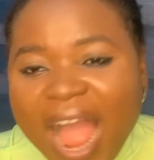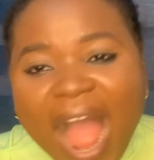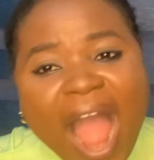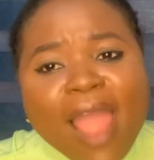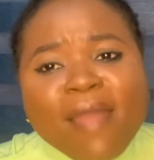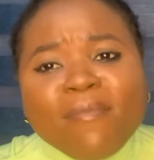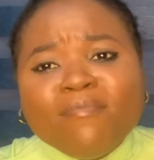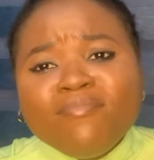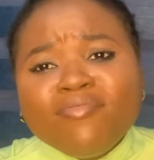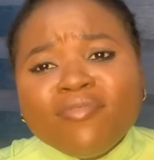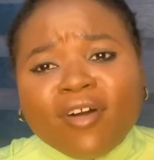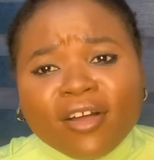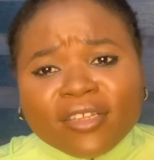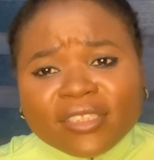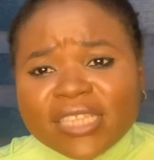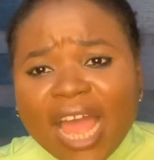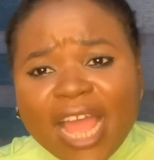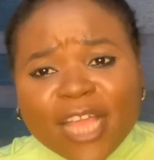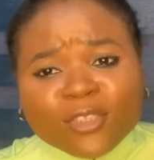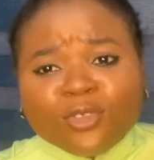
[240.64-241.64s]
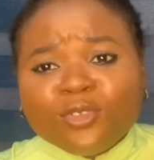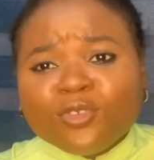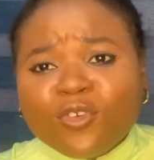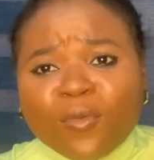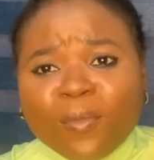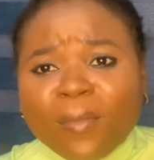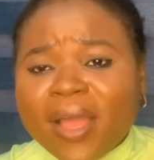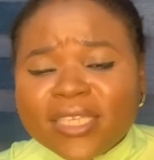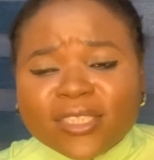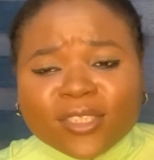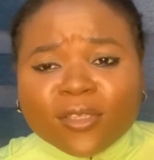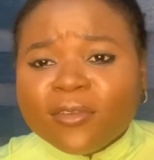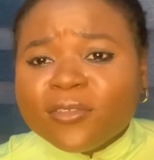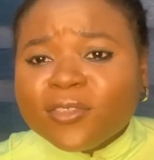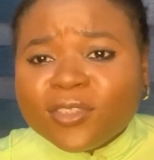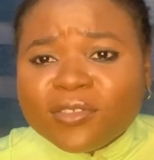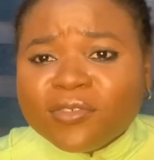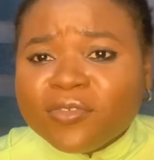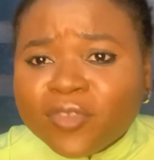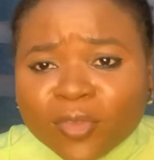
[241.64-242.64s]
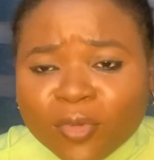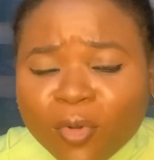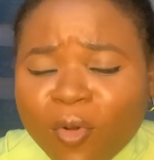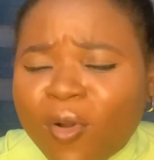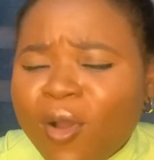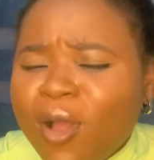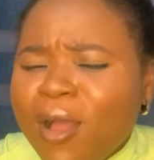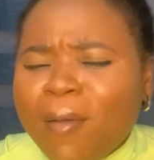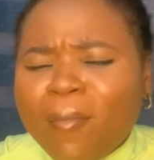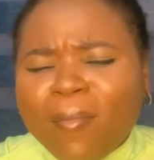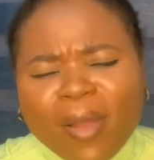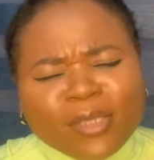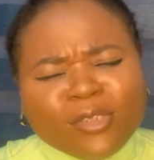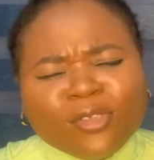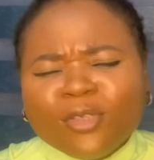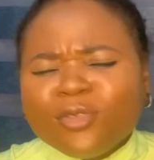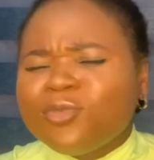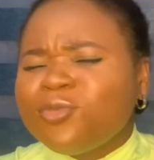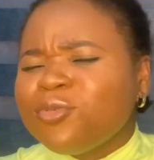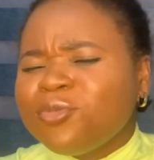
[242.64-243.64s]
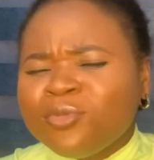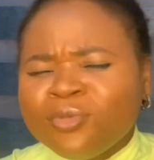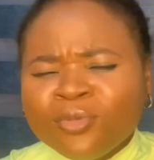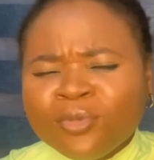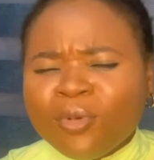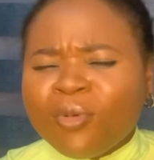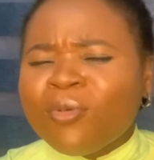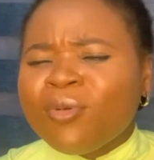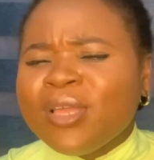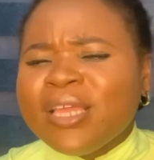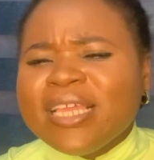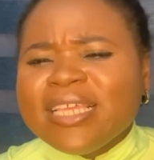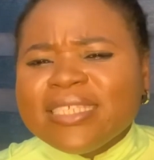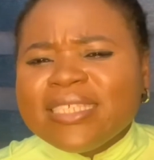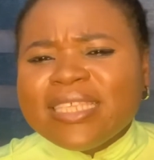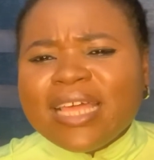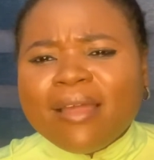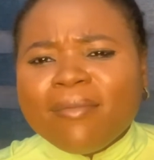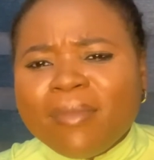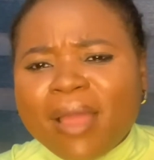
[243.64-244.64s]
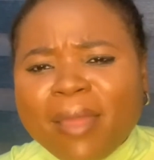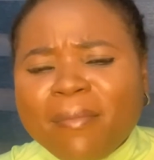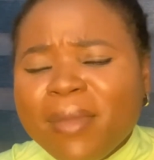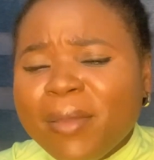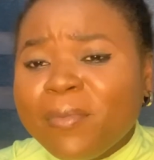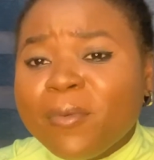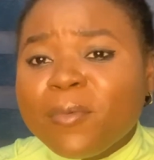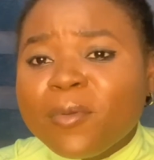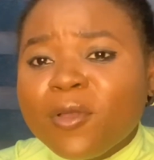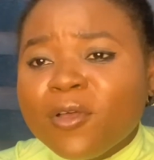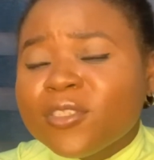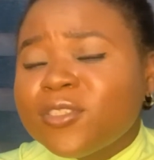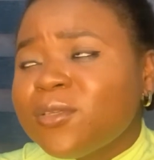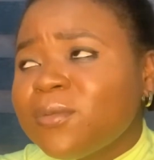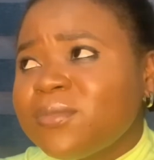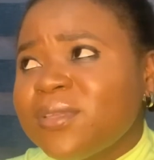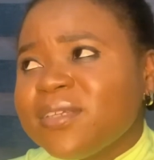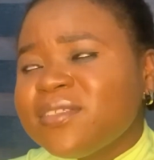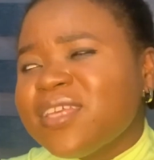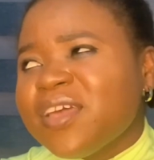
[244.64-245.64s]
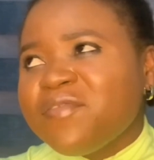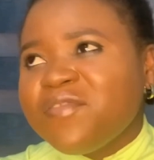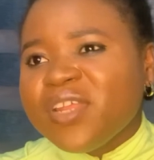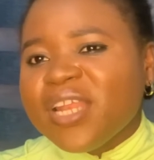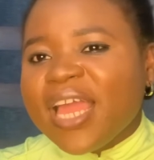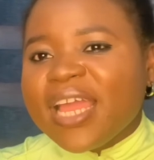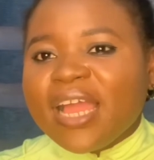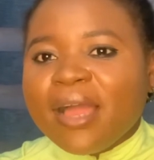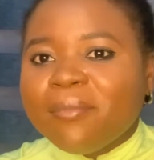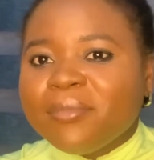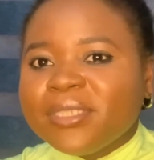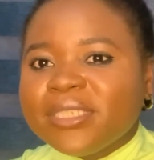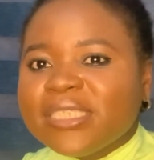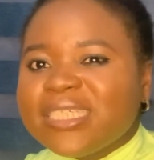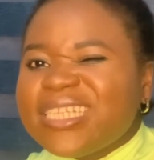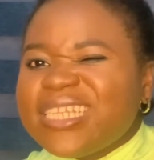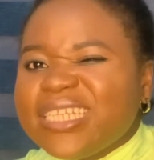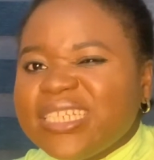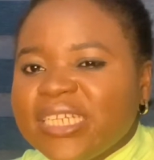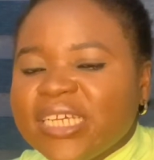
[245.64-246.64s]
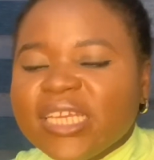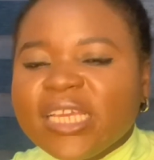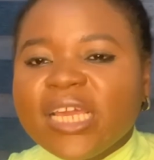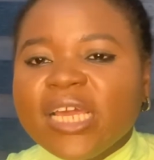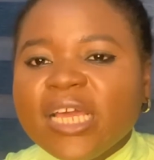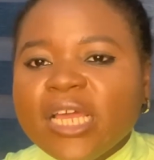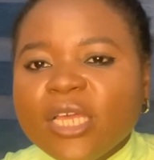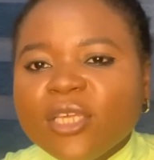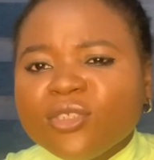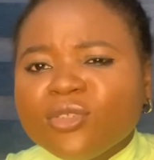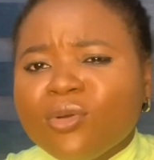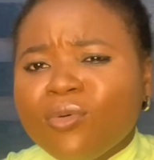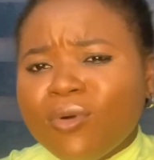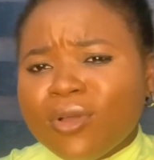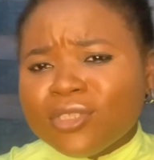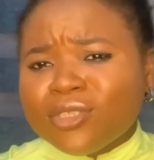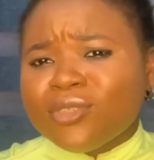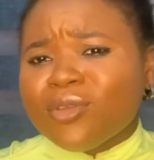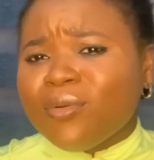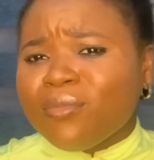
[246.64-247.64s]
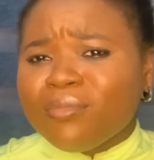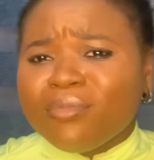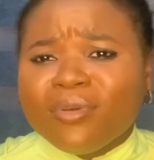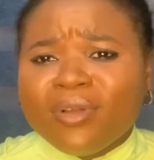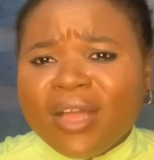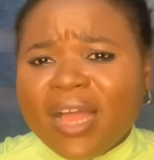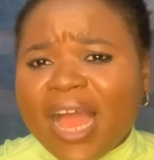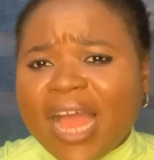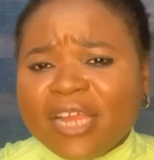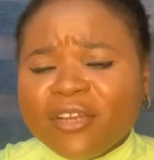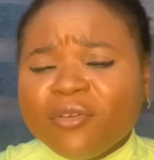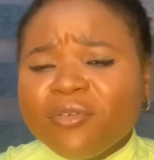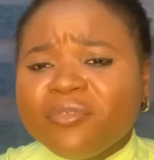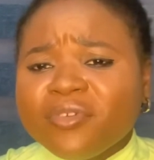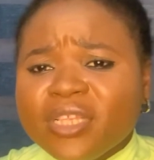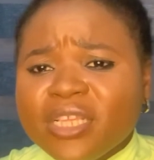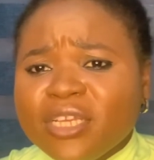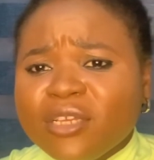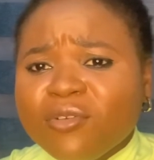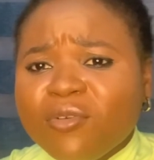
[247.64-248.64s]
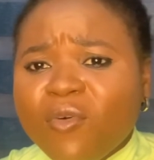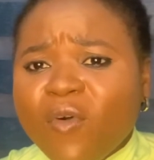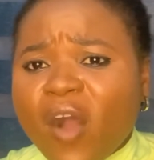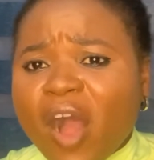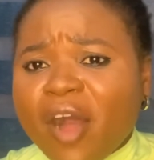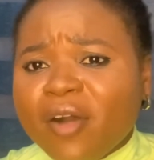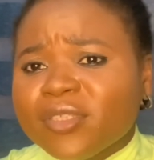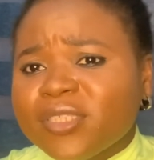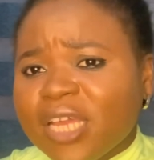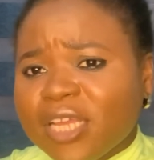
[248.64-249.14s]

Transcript: I took my sunscreen though, but I just don't know. Inside my, maybe because sometimes I feel like I'm in the clinic. So what's up? I don't really go out.